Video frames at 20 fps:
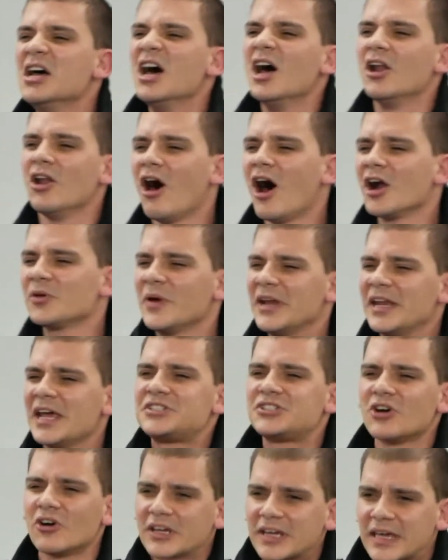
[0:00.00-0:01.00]
Lord, we
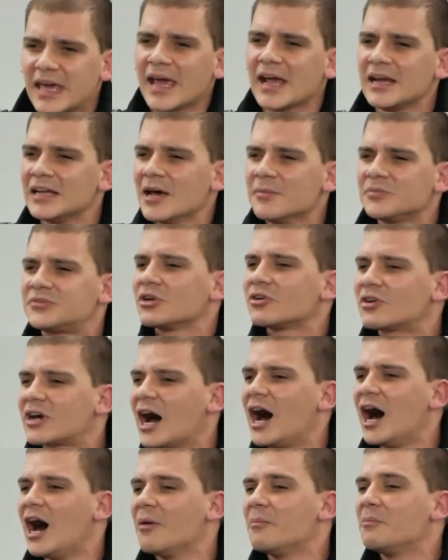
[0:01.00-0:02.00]
need your kingdom to
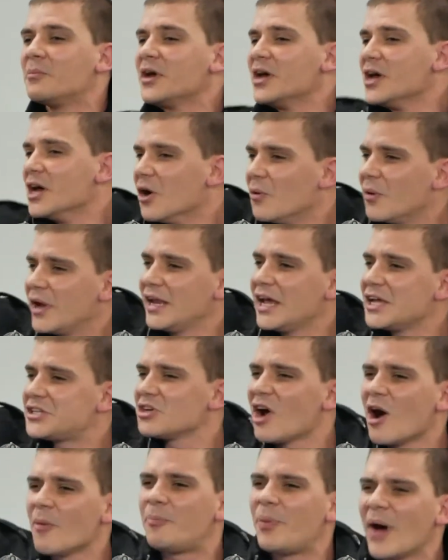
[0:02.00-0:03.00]
come. We need
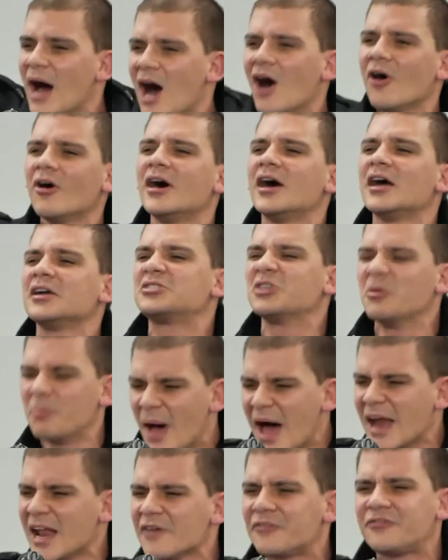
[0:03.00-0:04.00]
your power to
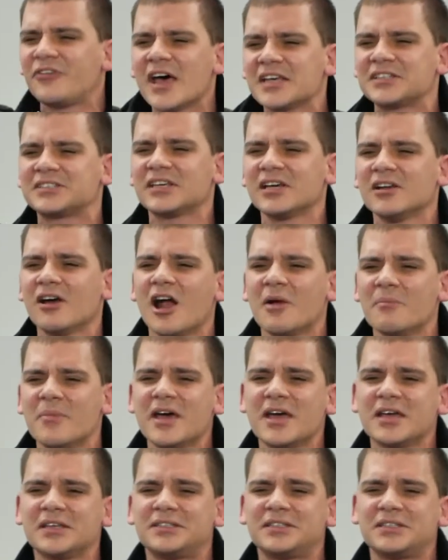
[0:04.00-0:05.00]
manifest in our
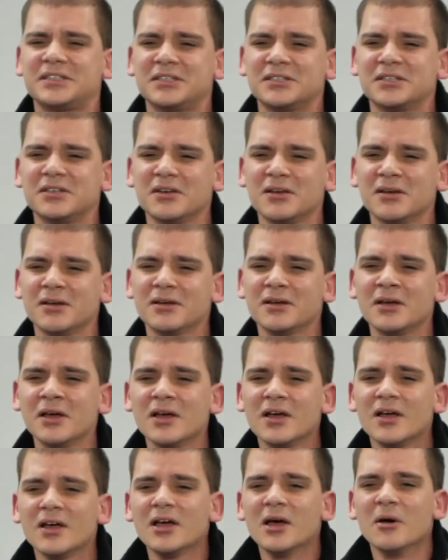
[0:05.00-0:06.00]
midst.
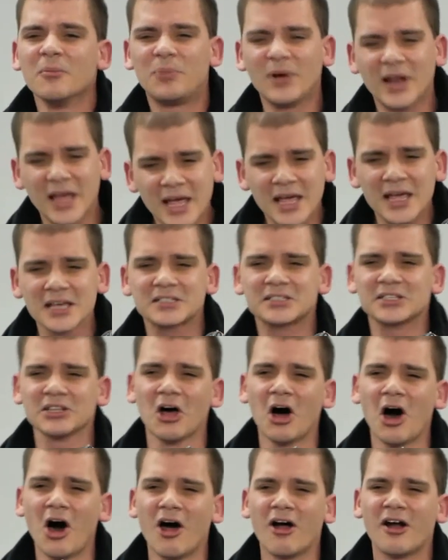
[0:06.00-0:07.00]
Please,
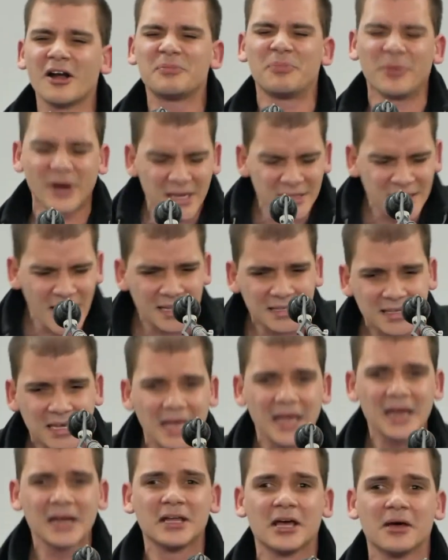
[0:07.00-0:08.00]
Lord, bring that
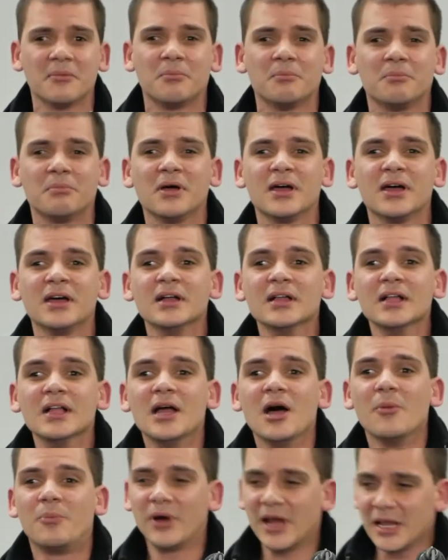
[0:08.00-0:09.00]
kingdom.
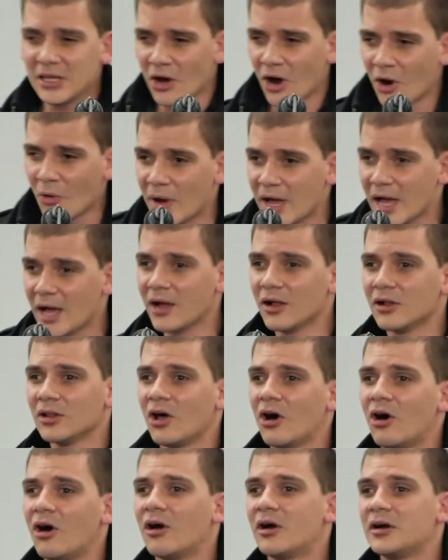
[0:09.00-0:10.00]
Bring your will,
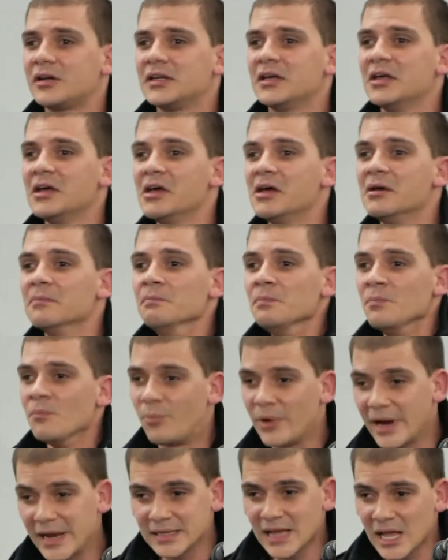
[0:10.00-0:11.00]
Lord.
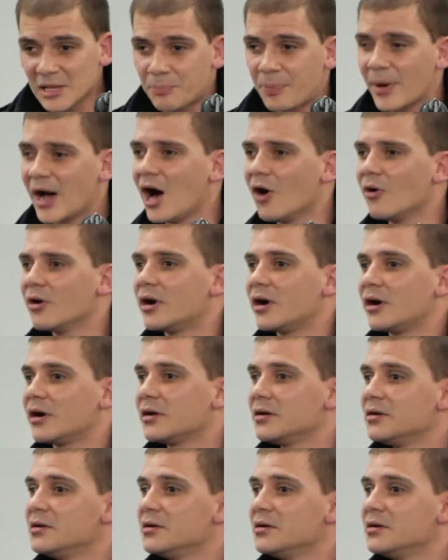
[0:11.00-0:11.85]
Bring that power.